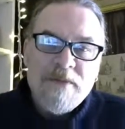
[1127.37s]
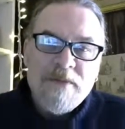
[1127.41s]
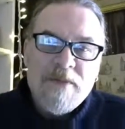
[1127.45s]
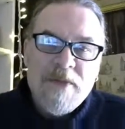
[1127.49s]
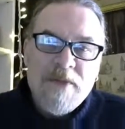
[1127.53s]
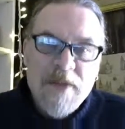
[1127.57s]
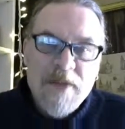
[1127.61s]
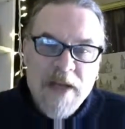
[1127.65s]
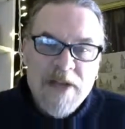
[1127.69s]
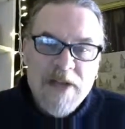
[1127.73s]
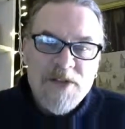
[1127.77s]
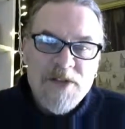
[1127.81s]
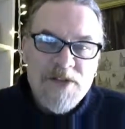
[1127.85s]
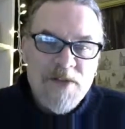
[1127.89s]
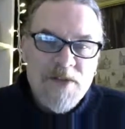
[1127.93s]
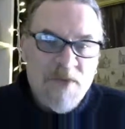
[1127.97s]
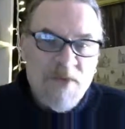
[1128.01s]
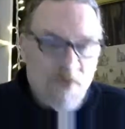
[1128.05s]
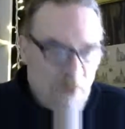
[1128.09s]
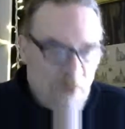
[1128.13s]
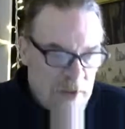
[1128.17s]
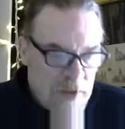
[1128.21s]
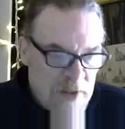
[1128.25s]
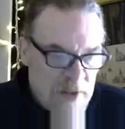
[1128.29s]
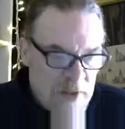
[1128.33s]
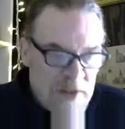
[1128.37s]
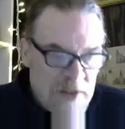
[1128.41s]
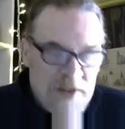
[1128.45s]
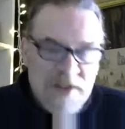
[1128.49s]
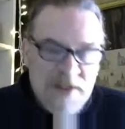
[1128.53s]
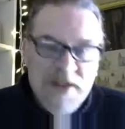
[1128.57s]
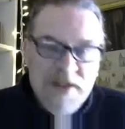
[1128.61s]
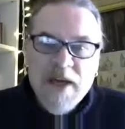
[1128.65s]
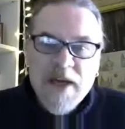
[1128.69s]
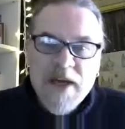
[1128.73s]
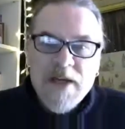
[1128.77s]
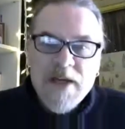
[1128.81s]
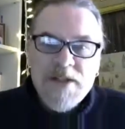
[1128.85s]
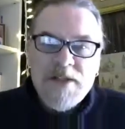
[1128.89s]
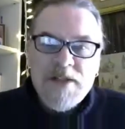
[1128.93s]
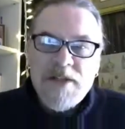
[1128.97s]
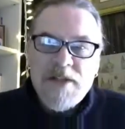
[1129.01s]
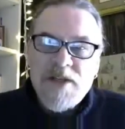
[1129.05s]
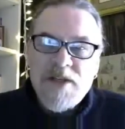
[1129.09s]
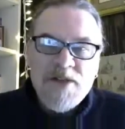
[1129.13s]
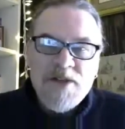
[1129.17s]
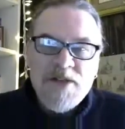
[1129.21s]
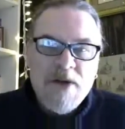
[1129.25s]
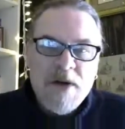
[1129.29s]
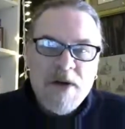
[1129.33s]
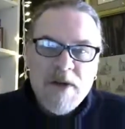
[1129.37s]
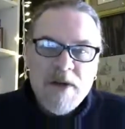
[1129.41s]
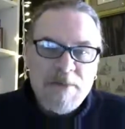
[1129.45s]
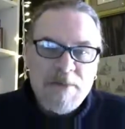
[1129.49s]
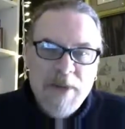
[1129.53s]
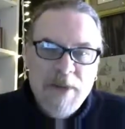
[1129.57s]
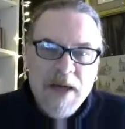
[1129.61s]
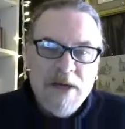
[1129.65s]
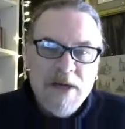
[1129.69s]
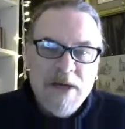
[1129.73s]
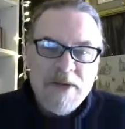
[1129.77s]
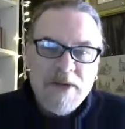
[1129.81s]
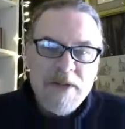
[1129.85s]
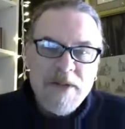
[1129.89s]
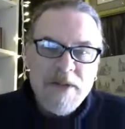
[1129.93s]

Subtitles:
That's what this text is all about.